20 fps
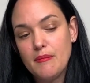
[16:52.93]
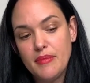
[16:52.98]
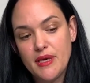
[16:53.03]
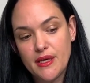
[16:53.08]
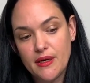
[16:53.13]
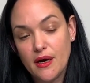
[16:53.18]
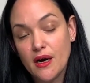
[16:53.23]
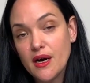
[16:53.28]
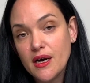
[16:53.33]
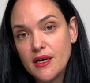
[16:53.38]

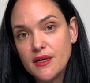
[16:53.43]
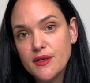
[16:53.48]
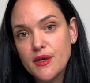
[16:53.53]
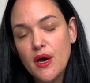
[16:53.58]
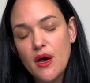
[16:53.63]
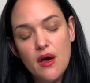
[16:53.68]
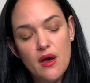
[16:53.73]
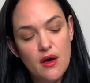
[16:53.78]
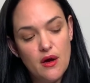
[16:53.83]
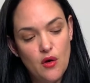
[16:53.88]
beyond
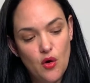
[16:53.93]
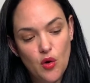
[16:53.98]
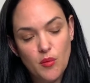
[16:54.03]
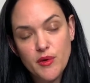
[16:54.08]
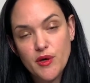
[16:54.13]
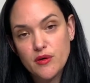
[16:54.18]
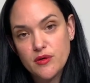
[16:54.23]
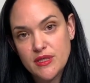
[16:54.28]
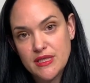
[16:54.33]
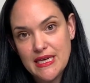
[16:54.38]

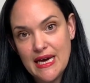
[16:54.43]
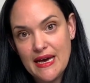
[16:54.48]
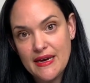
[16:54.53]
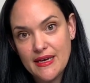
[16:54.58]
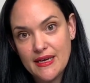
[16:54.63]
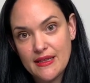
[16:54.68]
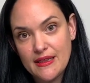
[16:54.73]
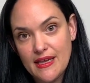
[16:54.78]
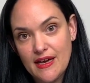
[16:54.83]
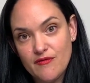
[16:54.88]

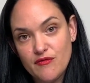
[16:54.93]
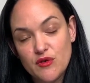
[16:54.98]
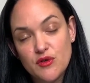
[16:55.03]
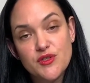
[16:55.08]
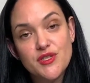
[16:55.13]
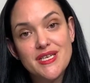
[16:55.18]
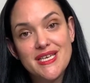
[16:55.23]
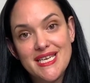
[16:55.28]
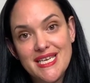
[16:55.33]
homeostatic levels,